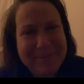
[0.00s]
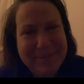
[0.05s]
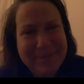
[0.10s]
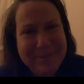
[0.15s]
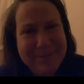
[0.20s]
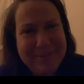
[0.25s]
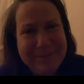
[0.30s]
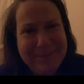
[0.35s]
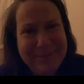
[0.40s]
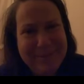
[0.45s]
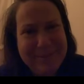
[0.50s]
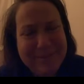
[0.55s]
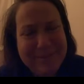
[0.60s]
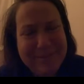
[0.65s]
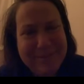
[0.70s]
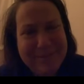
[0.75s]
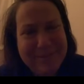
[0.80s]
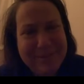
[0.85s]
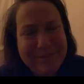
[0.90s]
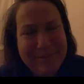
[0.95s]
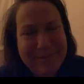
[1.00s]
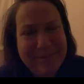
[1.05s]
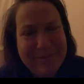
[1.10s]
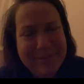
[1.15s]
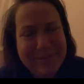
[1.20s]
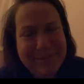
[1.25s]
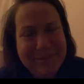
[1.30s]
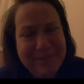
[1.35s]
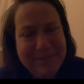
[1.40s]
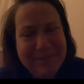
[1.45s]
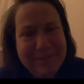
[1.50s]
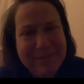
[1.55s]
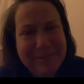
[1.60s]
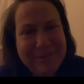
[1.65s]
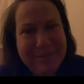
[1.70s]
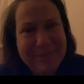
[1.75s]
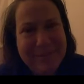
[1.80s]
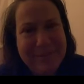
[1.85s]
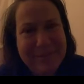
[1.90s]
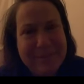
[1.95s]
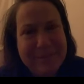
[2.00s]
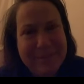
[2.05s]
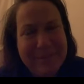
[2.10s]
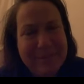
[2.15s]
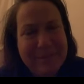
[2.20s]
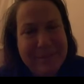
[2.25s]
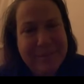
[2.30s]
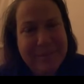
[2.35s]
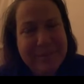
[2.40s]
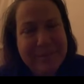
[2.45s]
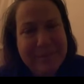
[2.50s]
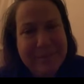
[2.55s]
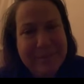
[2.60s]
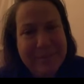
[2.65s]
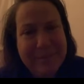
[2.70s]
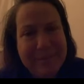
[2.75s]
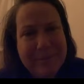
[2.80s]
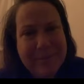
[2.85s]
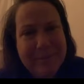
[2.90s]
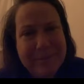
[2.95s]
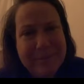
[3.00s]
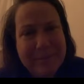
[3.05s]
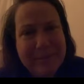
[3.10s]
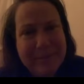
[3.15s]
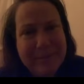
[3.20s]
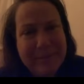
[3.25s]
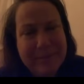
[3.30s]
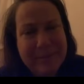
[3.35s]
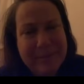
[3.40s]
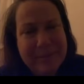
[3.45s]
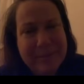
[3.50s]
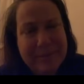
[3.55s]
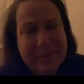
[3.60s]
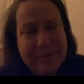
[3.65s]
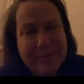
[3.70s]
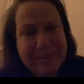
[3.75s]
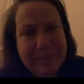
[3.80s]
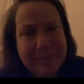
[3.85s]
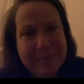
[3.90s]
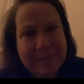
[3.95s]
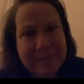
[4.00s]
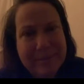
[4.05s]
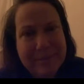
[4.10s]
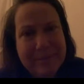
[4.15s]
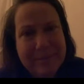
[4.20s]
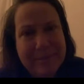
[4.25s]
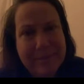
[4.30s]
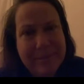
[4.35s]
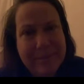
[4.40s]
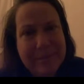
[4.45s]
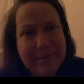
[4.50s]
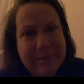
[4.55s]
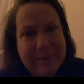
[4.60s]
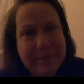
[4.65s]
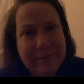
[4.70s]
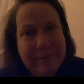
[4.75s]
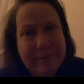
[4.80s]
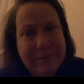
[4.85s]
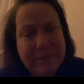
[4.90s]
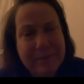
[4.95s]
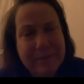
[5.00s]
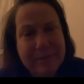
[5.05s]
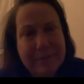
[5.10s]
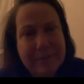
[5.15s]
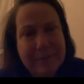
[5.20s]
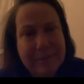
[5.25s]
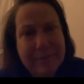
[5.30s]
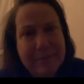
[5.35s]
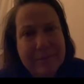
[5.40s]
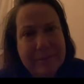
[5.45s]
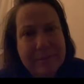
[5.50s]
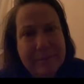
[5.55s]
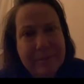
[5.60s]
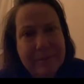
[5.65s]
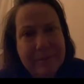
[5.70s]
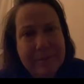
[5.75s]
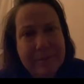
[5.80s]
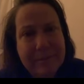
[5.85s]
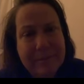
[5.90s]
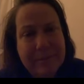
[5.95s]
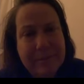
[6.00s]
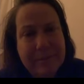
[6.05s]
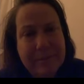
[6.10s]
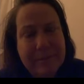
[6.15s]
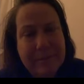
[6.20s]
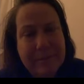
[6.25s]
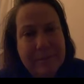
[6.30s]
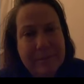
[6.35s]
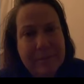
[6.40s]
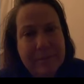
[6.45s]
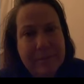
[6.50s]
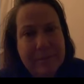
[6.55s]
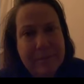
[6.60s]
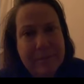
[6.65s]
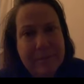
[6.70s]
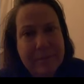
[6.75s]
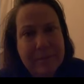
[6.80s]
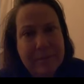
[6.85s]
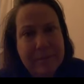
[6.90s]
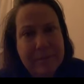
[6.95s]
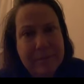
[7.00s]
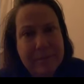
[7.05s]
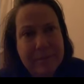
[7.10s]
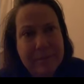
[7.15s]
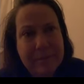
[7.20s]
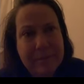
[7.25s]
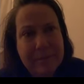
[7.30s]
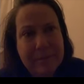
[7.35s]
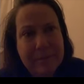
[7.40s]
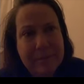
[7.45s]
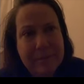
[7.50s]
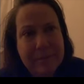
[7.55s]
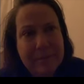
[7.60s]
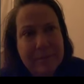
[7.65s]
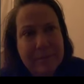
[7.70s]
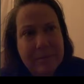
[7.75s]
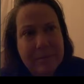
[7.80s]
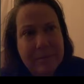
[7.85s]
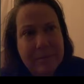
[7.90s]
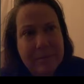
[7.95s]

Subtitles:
(silent)